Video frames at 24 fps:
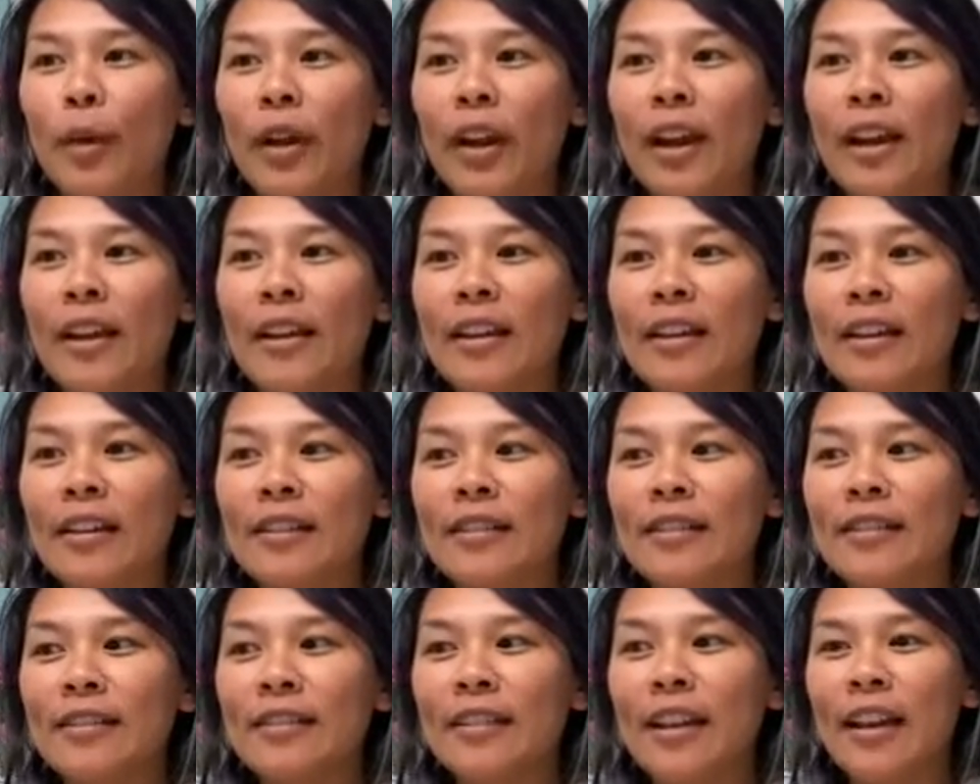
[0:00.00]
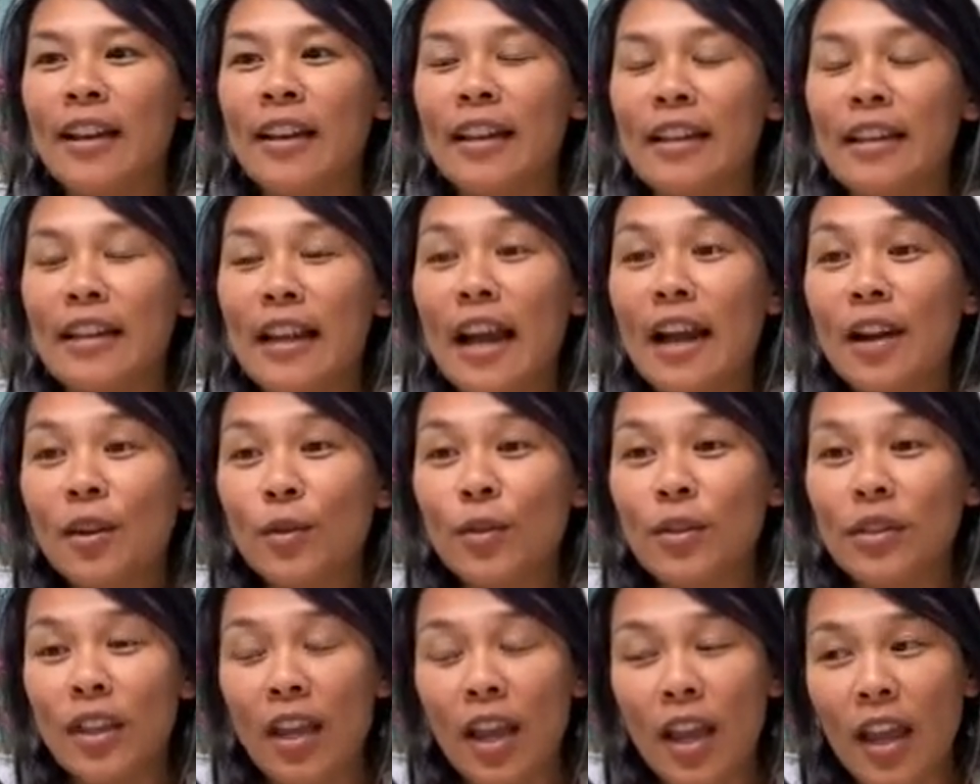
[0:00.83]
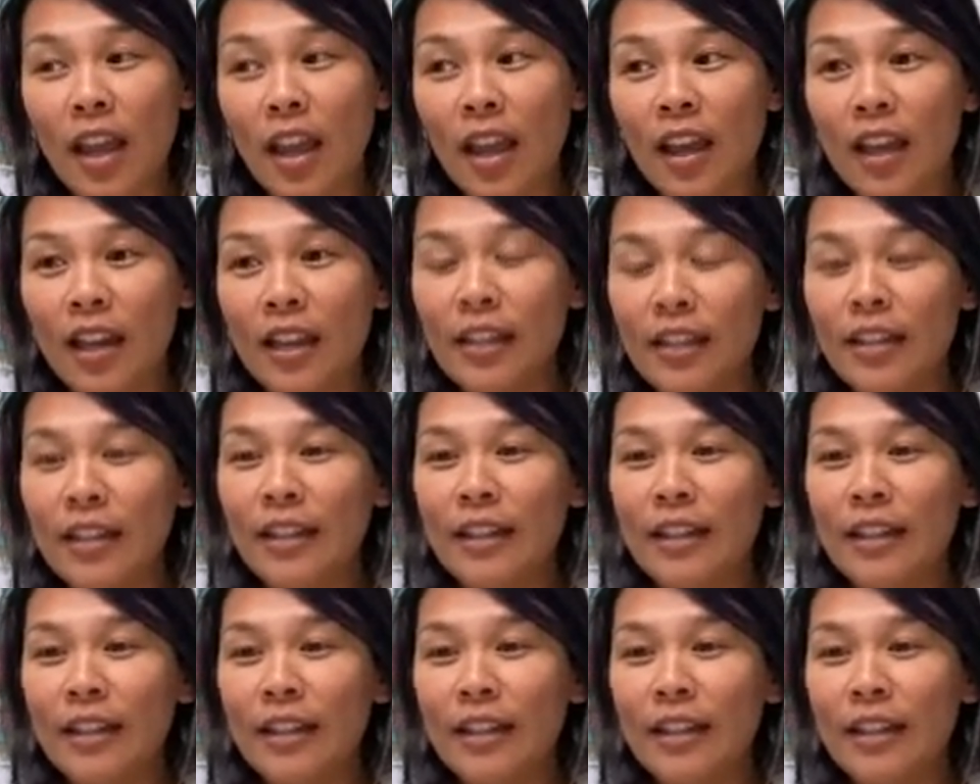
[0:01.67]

but I can I can now say